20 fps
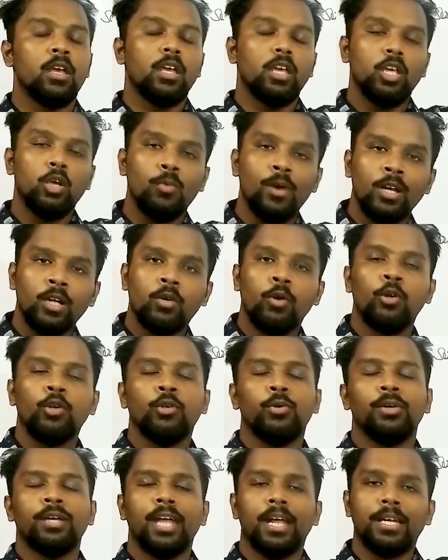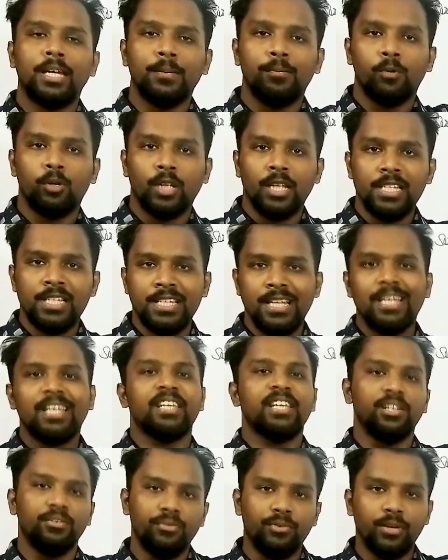you are going to get the potential
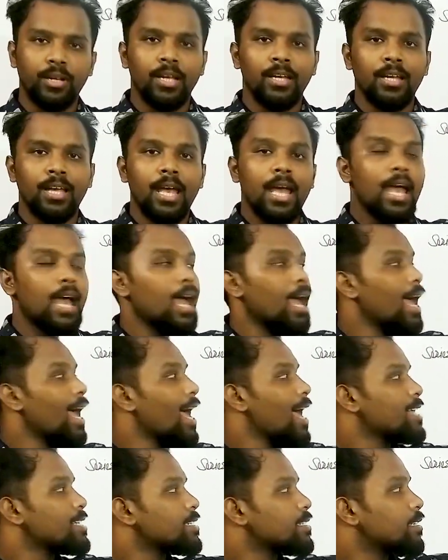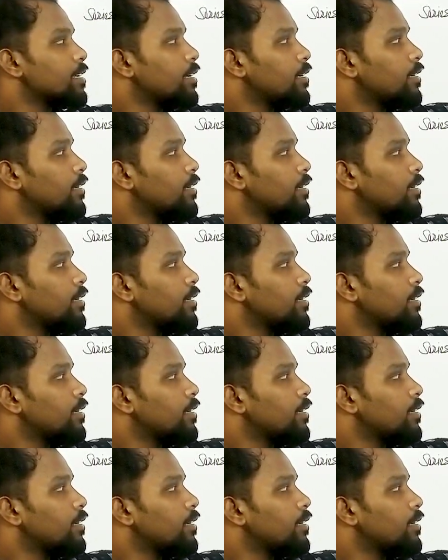difference as